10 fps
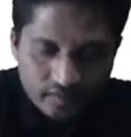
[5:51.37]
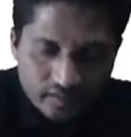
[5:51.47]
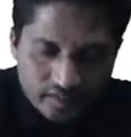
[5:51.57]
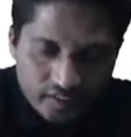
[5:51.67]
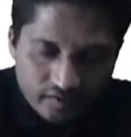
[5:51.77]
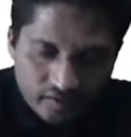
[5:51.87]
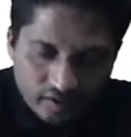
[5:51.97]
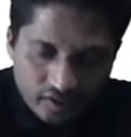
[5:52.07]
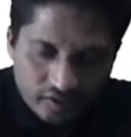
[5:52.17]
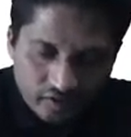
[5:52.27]
is equal
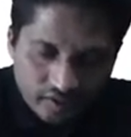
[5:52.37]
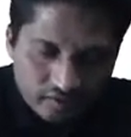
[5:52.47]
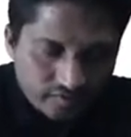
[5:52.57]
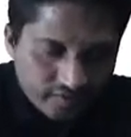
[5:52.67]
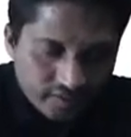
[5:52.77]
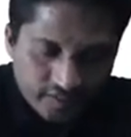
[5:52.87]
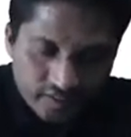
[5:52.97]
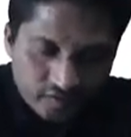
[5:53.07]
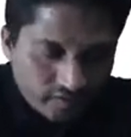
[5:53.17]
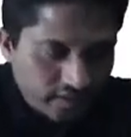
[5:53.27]
to adjoint of A
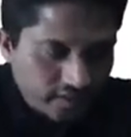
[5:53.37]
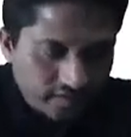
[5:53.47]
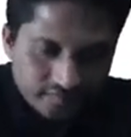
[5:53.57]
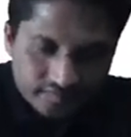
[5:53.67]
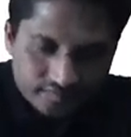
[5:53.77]
into A